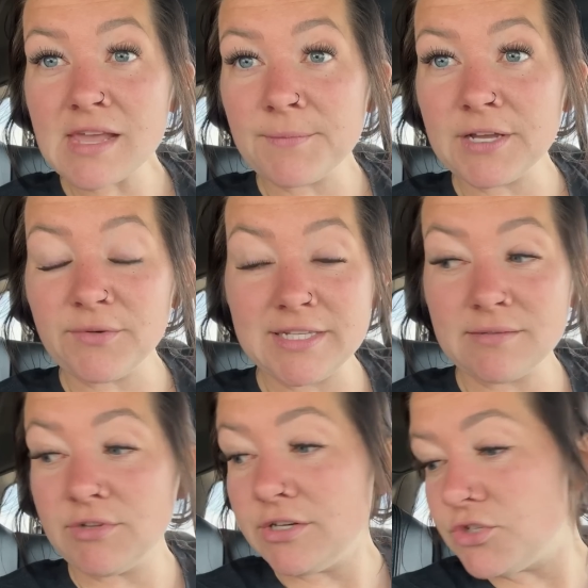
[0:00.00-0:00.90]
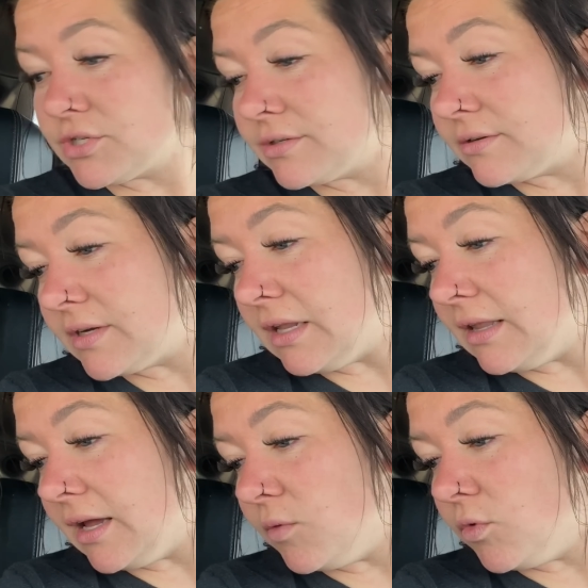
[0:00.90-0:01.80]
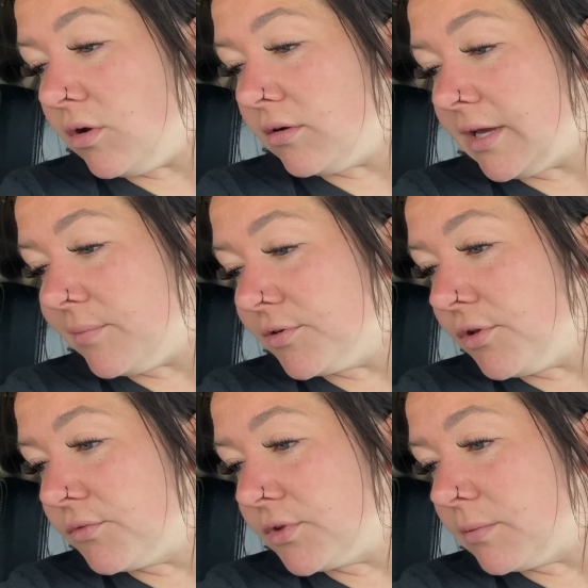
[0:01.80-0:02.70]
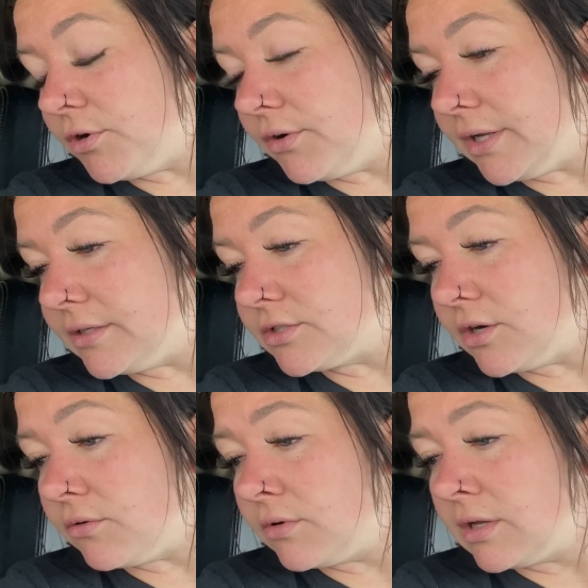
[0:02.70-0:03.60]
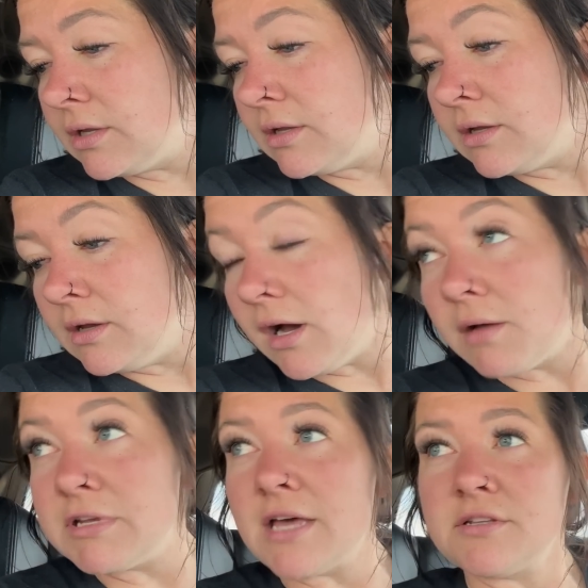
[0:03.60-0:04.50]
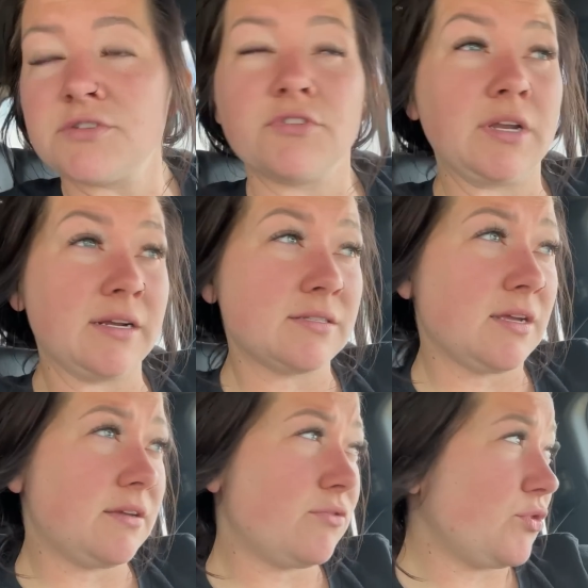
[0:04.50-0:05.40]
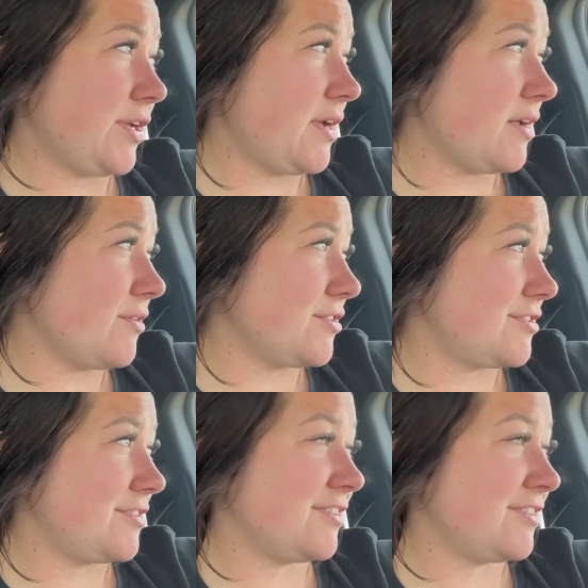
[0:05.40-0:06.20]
I'm gonna go eat some lunch and then we'll keep rolling with the party. So I'll be at this for the next like 48 hours.